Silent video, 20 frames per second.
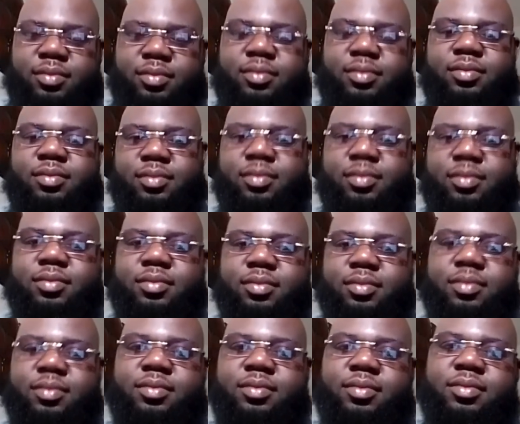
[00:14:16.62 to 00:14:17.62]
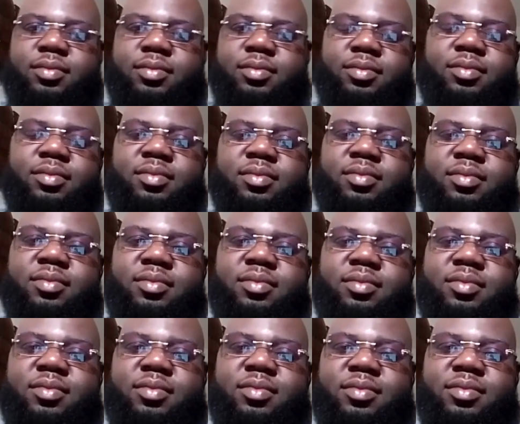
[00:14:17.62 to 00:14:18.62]

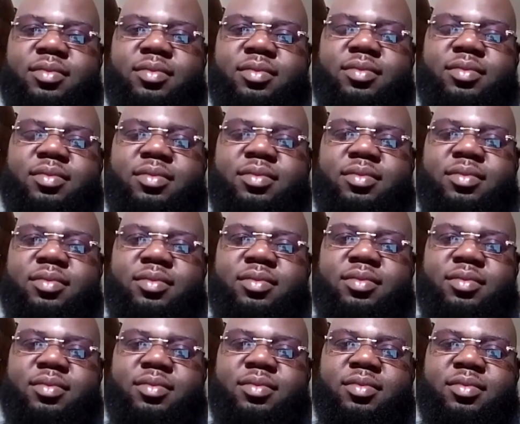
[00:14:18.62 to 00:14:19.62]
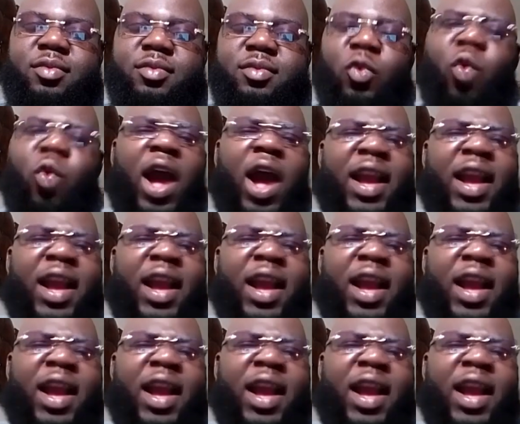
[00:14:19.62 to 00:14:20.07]
The person shown says nothing.